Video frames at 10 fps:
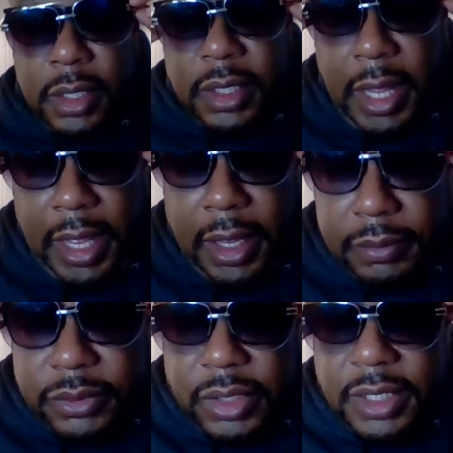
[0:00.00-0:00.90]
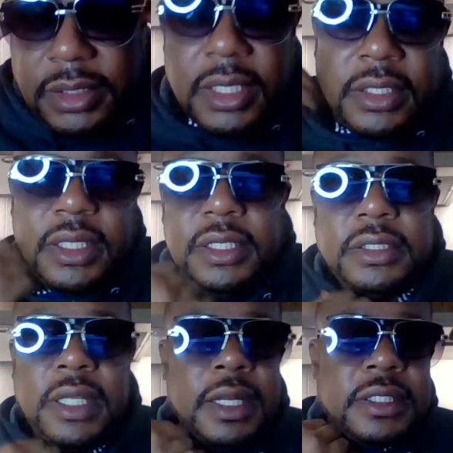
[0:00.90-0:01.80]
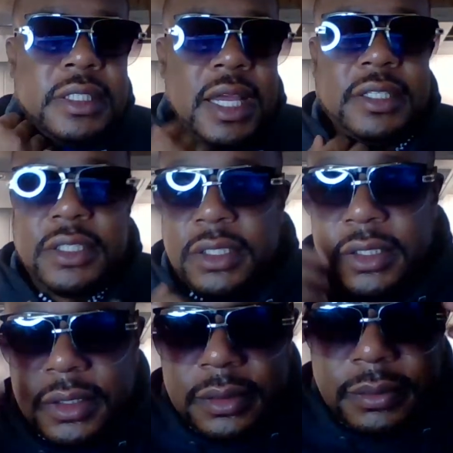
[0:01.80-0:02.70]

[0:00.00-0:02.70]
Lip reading: Damn. So they said in the state of Texas.